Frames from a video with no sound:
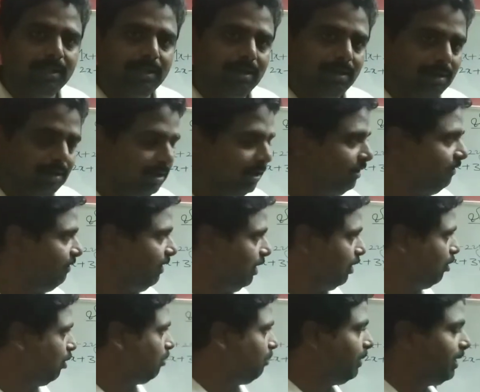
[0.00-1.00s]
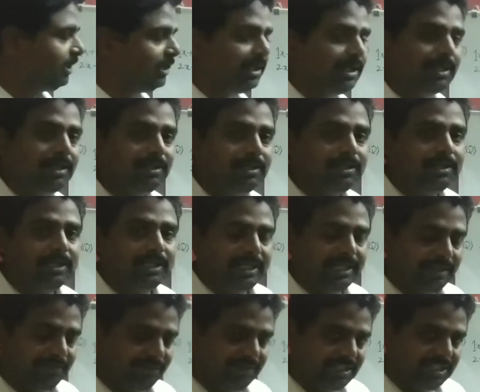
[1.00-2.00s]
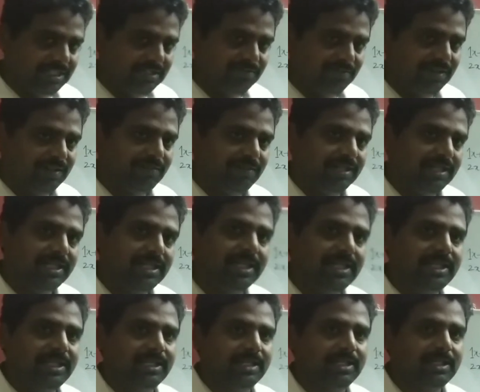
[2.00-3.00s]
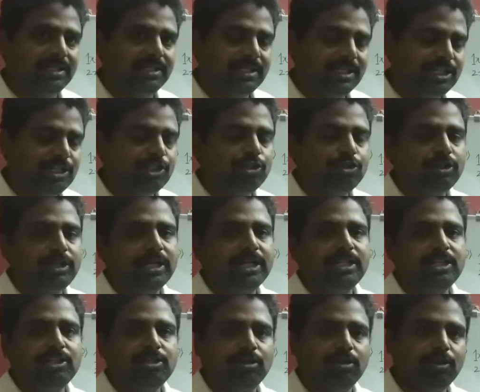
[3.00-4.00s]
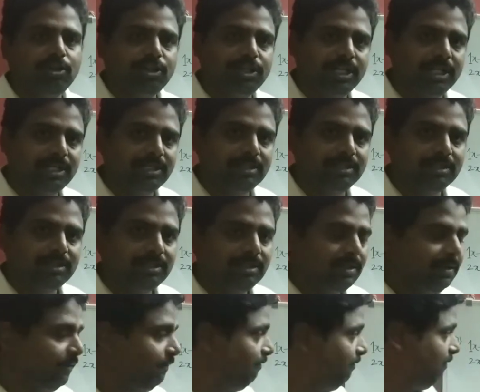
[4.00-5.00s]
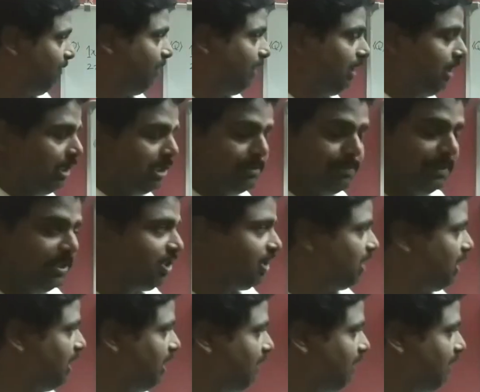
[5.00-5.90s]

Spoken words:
already well known method, which is very easy to get the solution. Especially